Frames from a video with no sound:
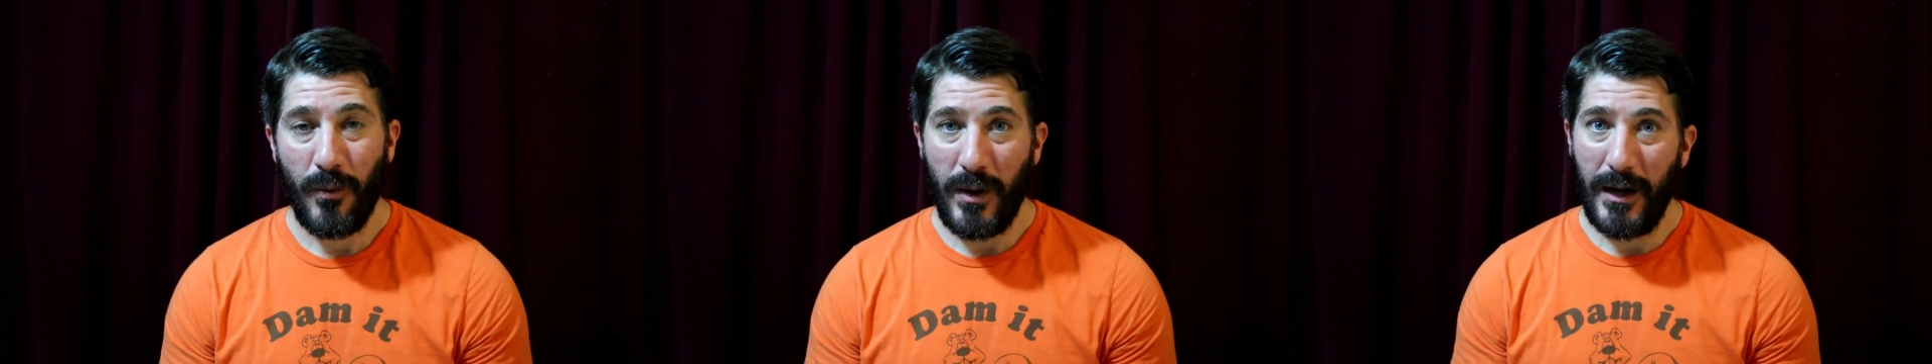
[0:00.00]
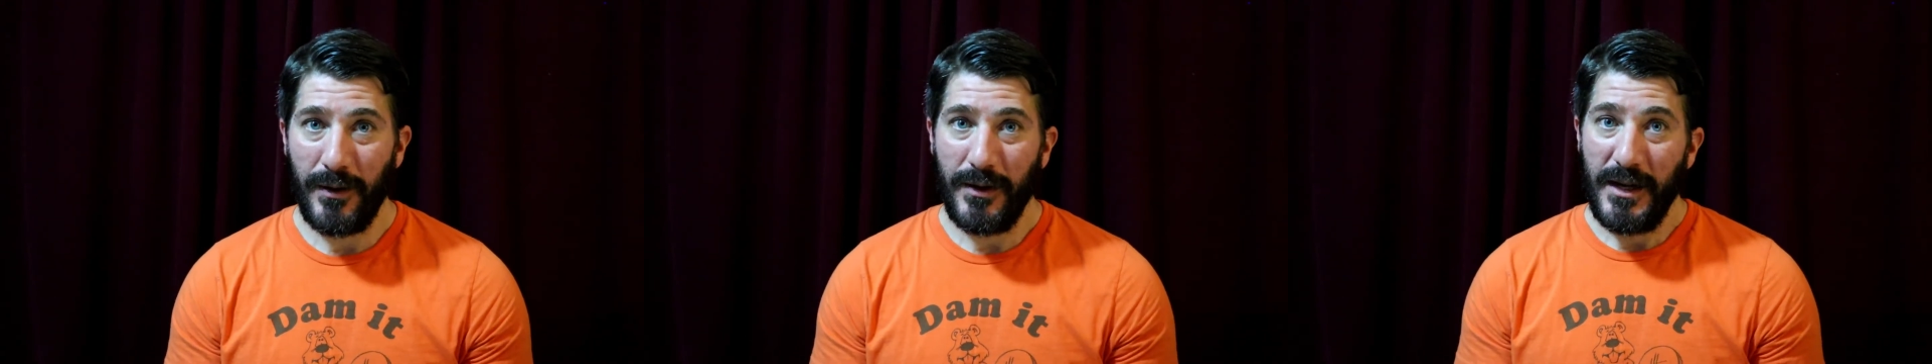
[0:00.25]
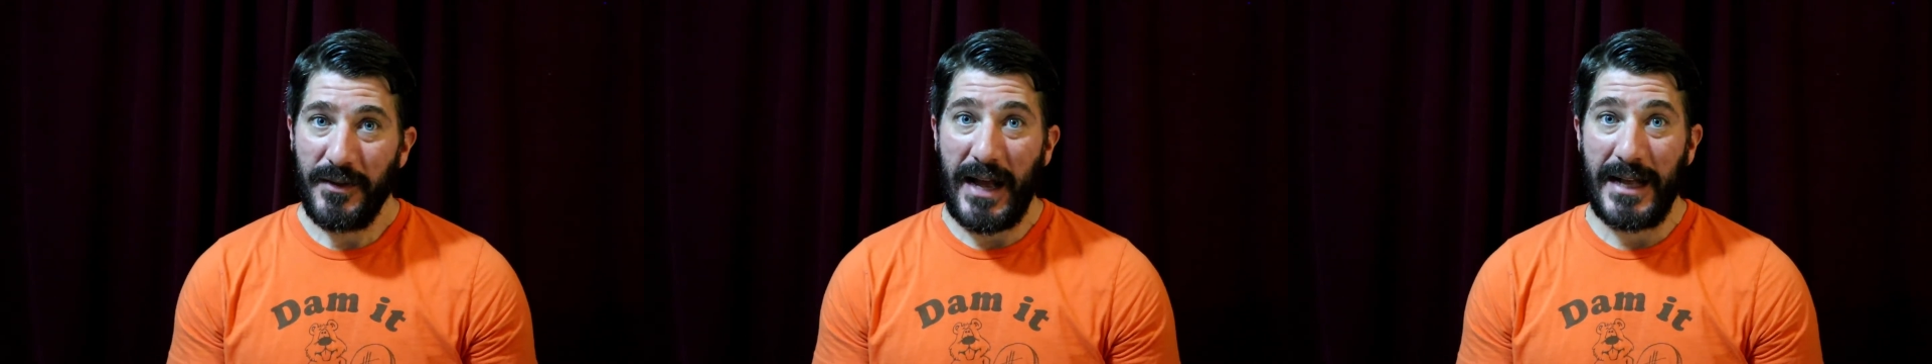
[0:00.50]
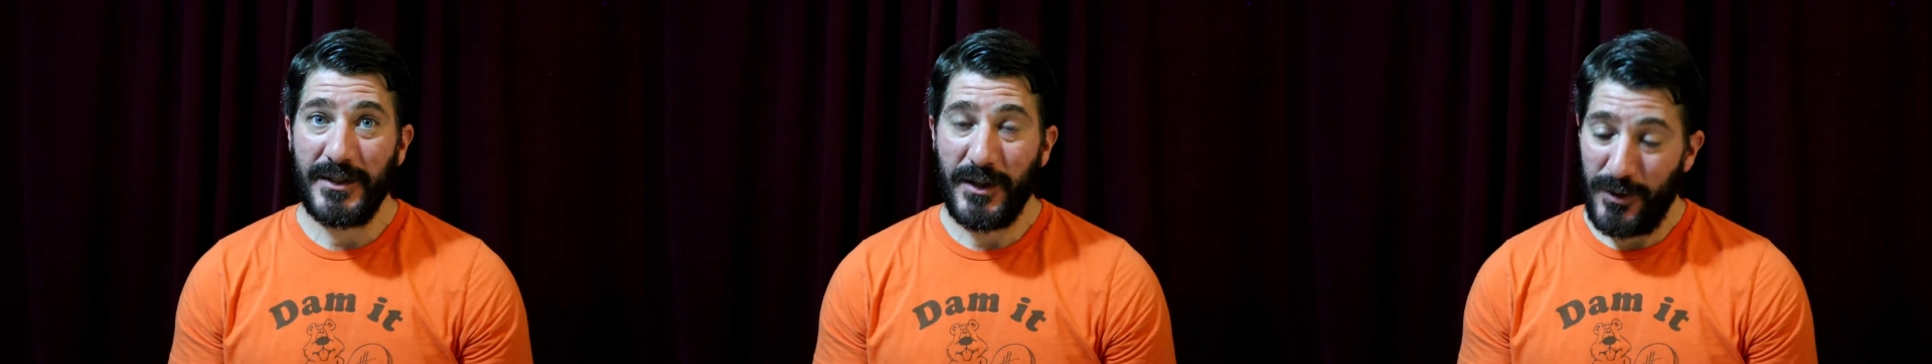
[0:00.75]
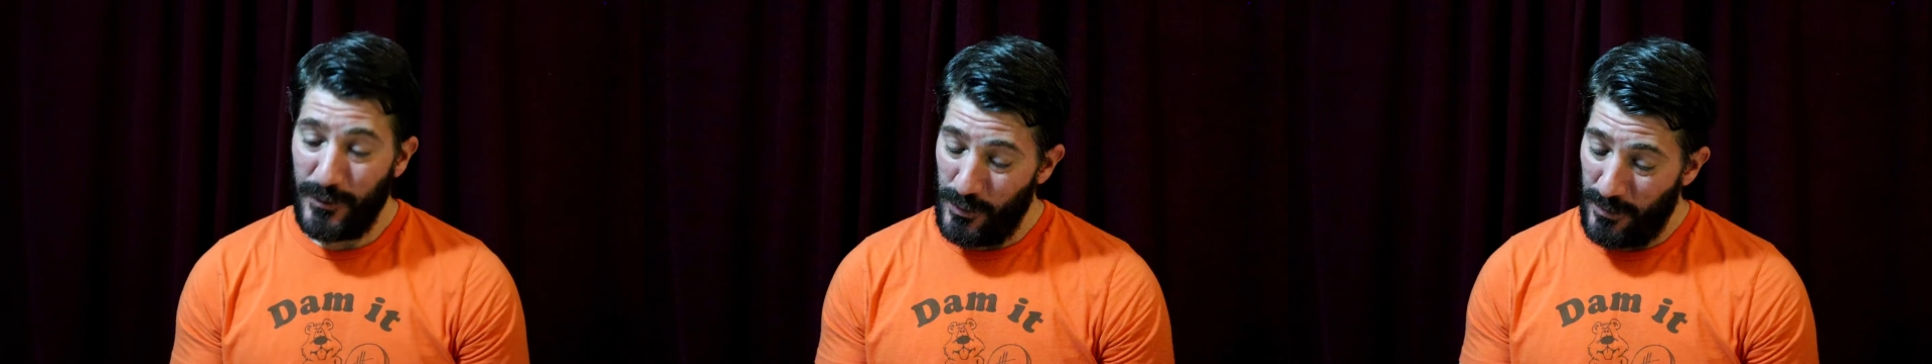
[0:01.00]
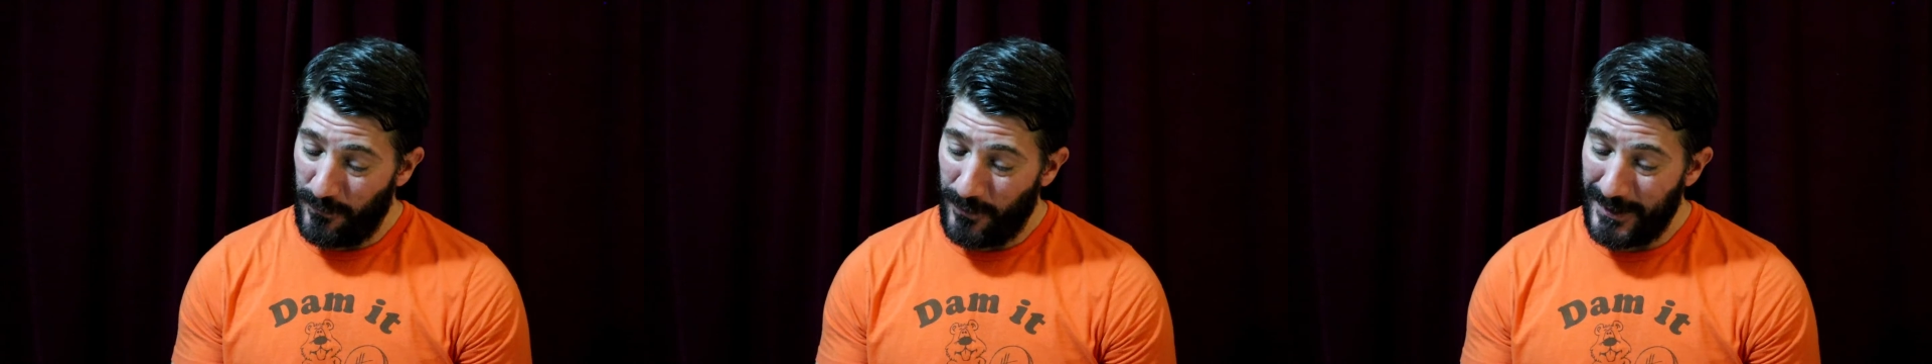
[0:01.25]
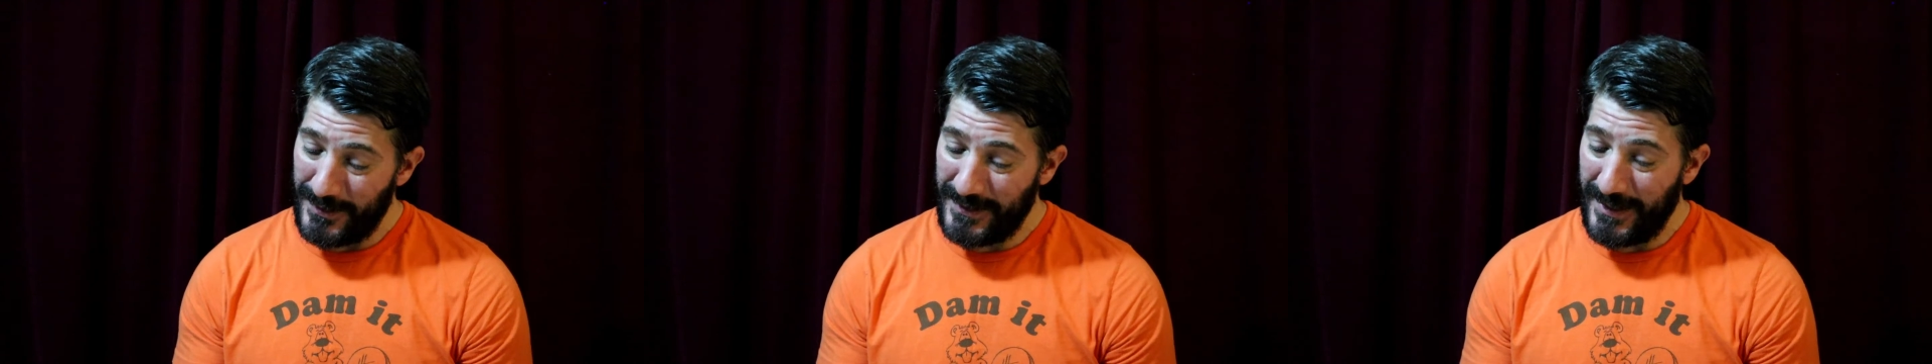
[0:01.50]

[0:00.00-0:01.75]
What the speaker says: Well, that's going to do it for us